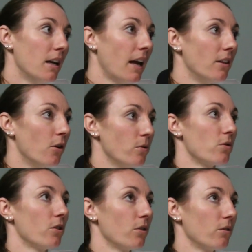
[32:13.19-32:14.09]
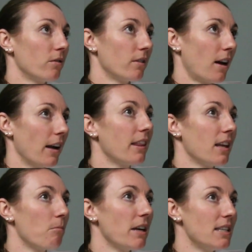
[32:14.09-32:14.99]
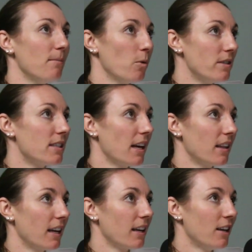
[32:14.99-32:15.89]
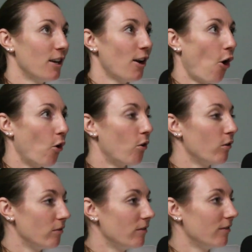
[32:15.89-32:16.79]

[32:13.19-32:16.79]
And those are, I think my team would say, like, I'll